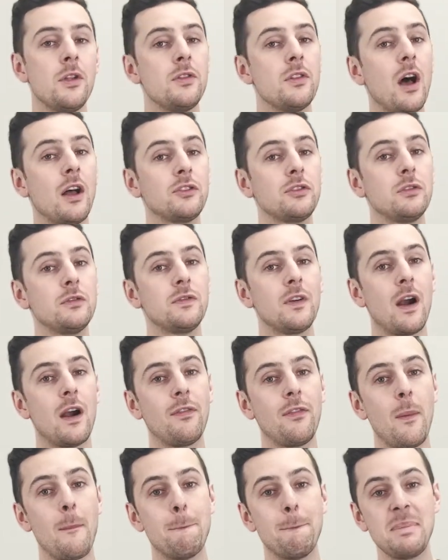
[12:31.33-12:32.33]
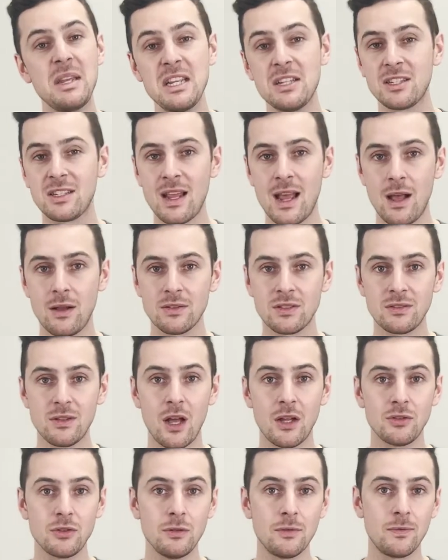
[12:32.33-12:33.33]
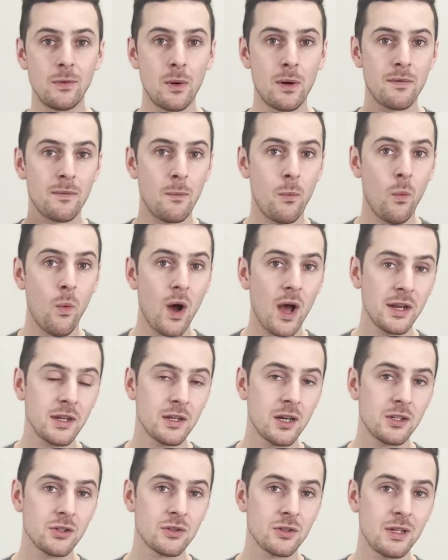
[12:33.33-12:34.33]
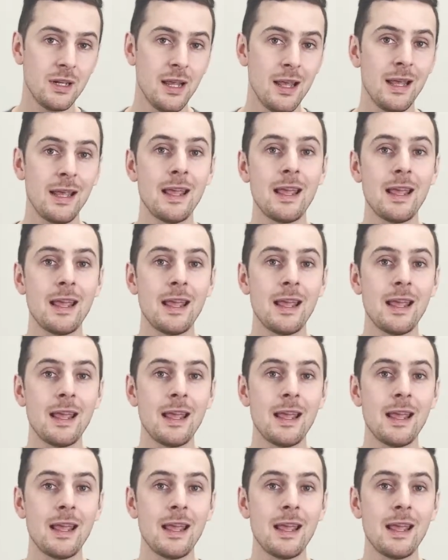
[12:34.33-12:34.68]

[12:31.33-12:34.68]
not too far from beach towns, not too far from wine country,